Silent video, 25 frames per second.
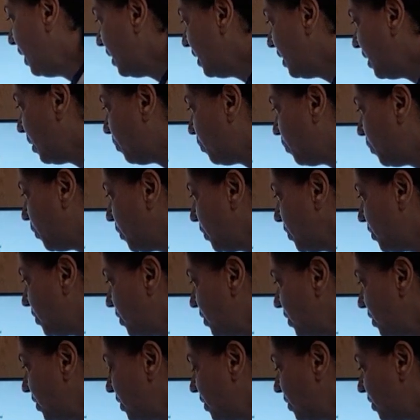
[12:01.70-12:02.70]
The
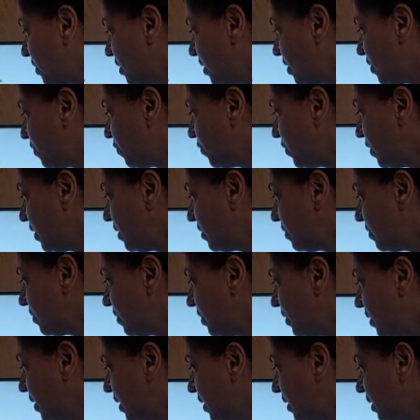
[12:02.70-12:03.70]
posterior surface
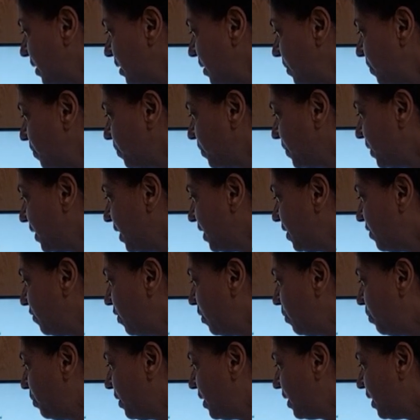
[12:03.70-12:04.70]
here, it
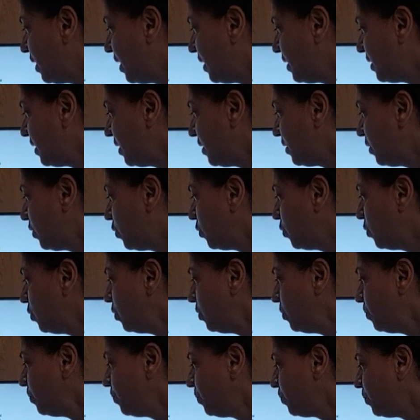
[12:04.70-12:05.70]
will be related
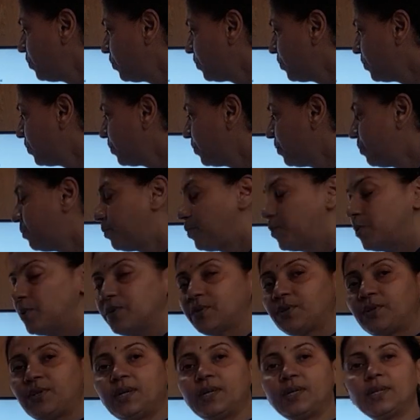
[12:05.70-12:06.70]
to
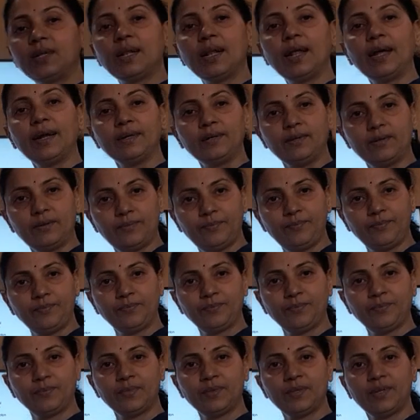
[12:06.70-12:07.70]
prostate gland,
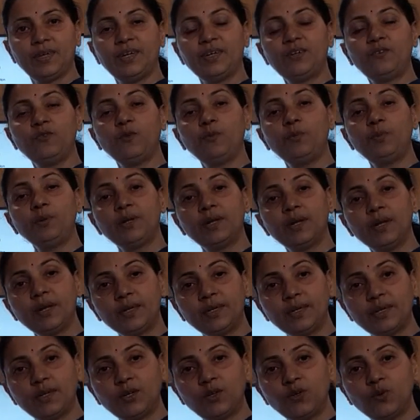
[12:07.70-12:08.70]
it will be
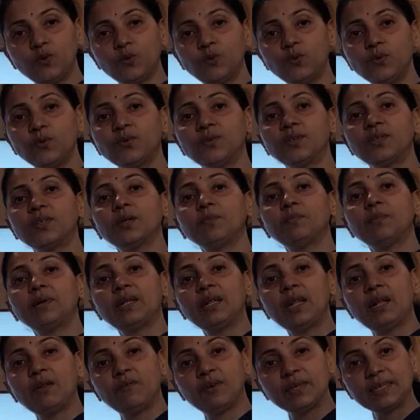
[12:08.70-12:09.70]
related to
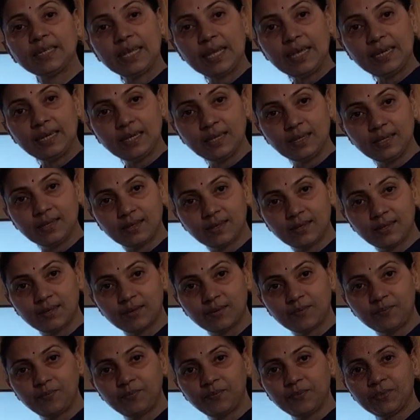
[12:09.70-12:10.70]
seminal vesicles,
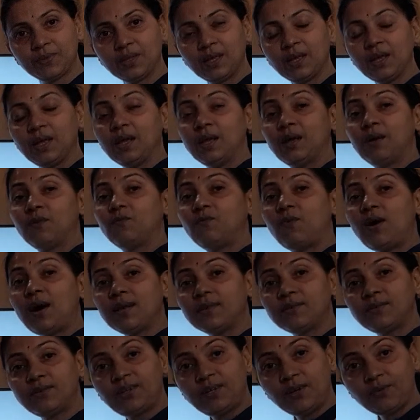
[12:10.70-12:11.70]

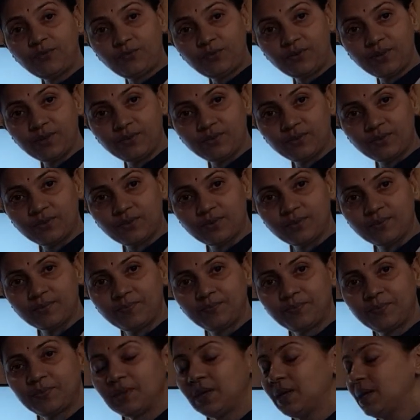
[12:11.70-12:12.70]
vas deferens.
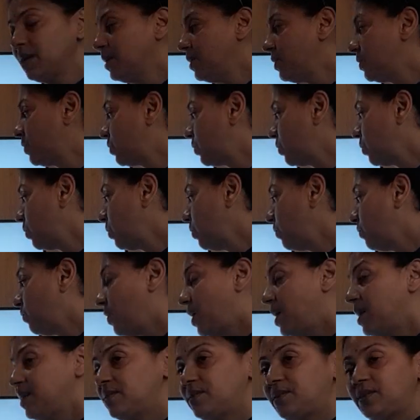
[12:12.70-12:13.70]
So
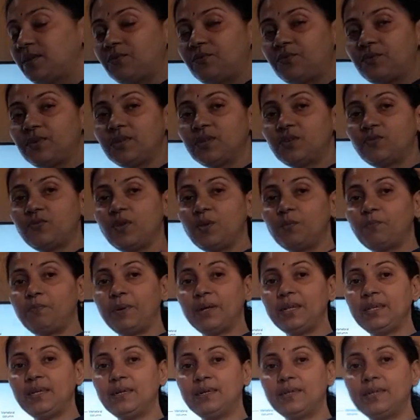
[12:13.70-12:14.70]
vas deferens will
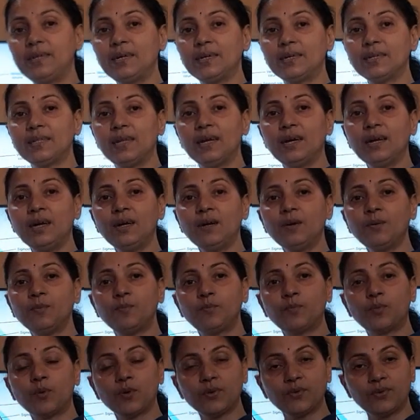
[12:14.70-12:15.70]
penetrate the
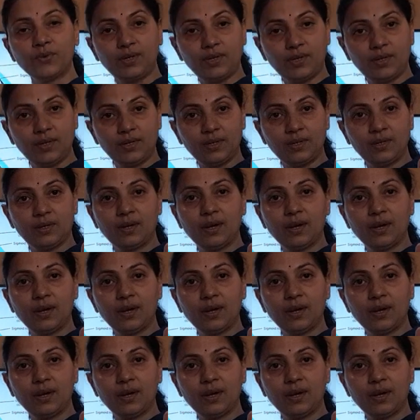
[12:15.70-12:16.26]
prostate